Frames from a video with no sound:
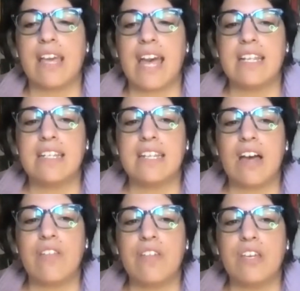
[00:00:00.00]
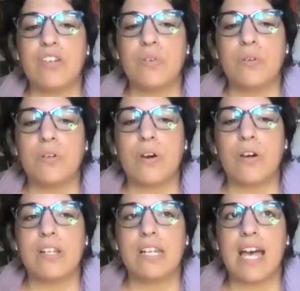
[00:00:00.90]
And now that you're
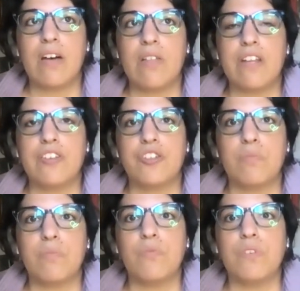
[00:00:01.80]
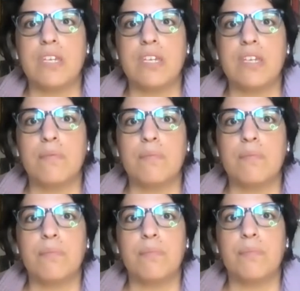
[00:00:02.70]
moving
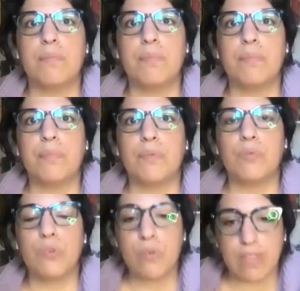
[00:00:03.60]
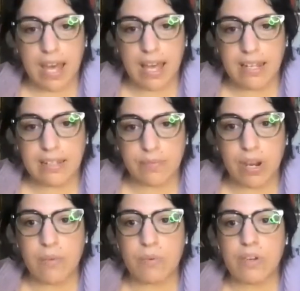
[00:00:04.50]
through that,
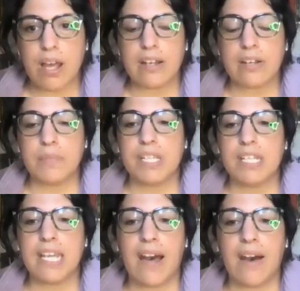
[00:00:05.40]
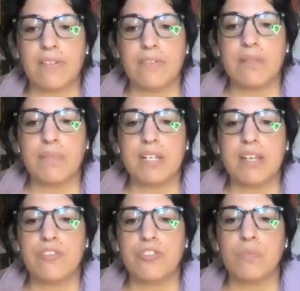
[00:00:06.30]
right? We're not completely out of it, but
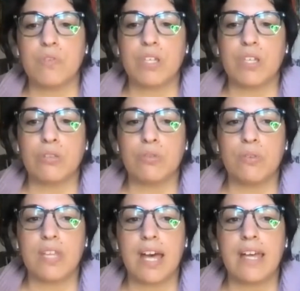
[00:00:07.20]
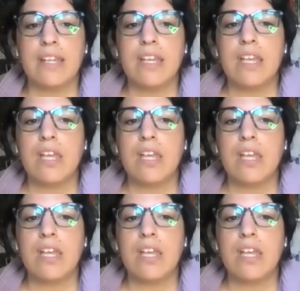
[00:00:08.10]
now that you're moving through that,